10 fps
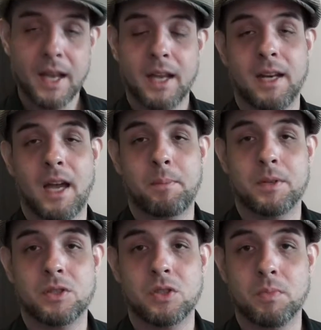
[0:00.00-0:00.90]
It
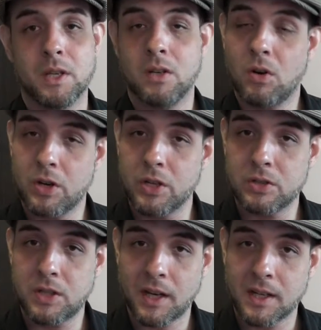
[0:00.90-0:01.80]
happens to be an
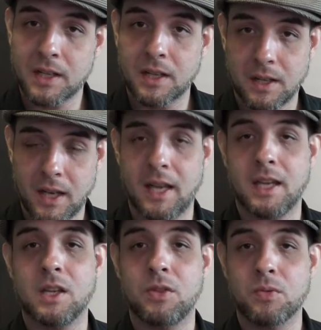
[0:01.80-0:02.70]
Audio-Technica
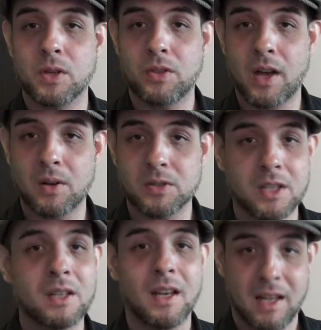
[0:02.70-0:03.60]

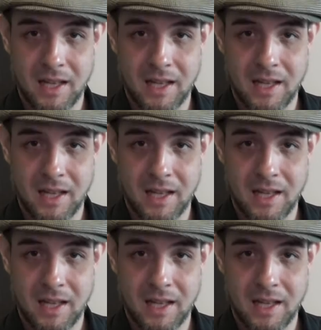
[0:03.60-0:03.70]
AE3000.